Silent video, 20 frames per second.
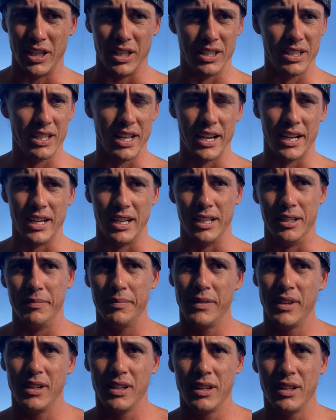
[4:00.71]
It's like a
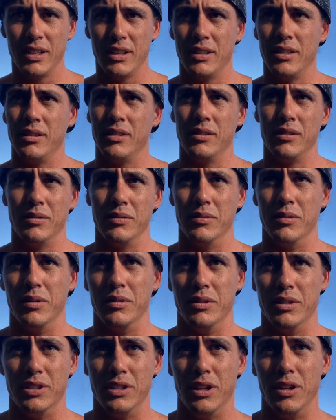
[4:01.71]

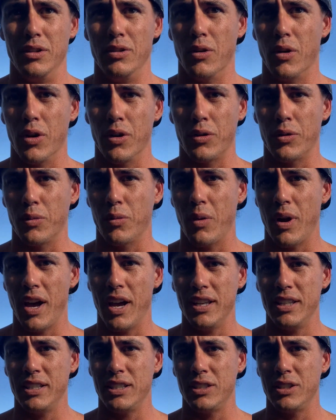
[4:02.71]

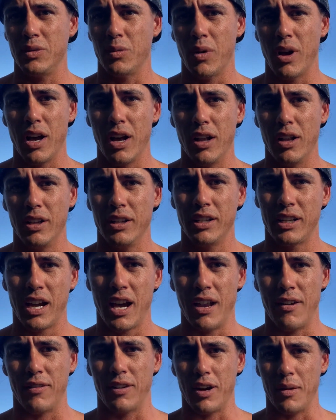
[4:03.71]
northwest swell. It
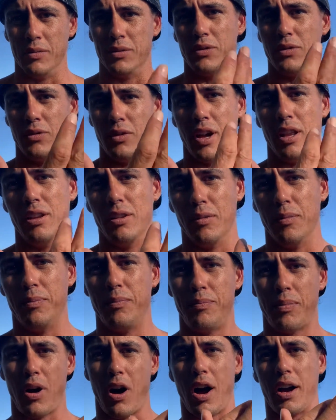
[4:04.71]
kind of comes through that little
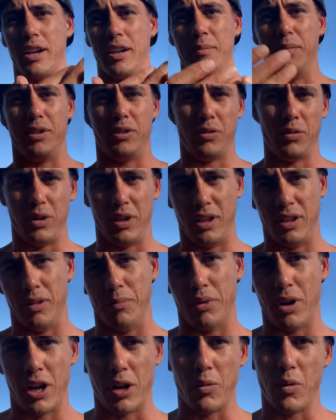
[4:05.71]
pocket between the
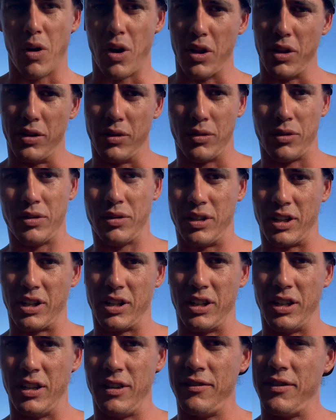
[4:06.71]
break wall and the
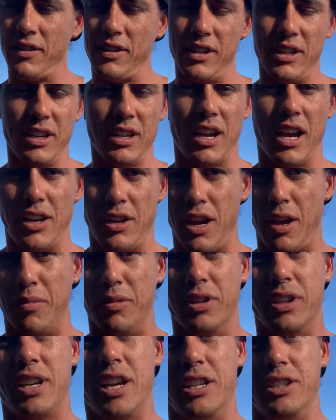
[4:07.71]
cliff, and you're able
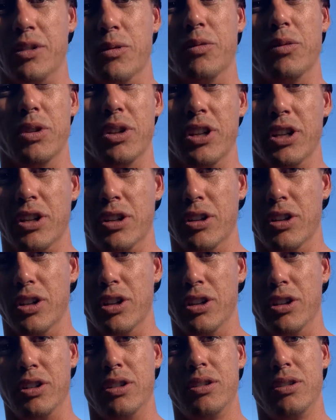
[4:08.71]
to catch a really
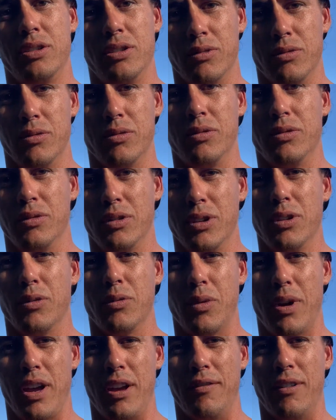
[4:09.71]
good
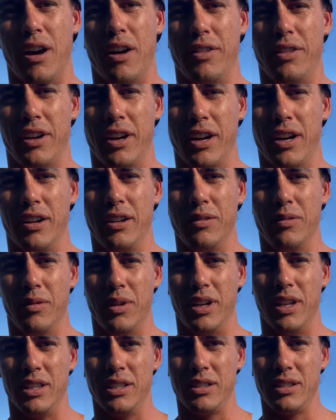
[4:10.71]
wave out there
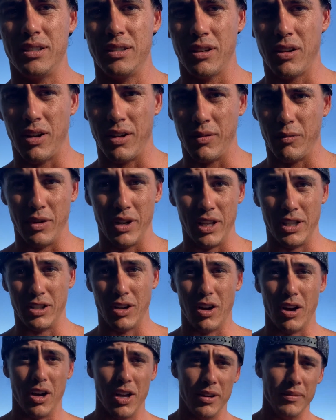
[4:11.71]
when it's
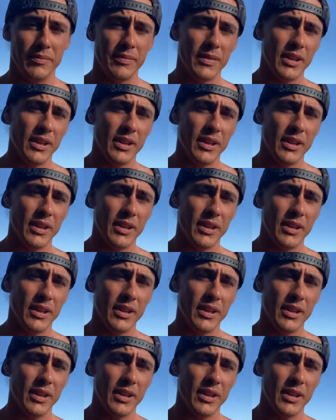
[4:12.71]
on.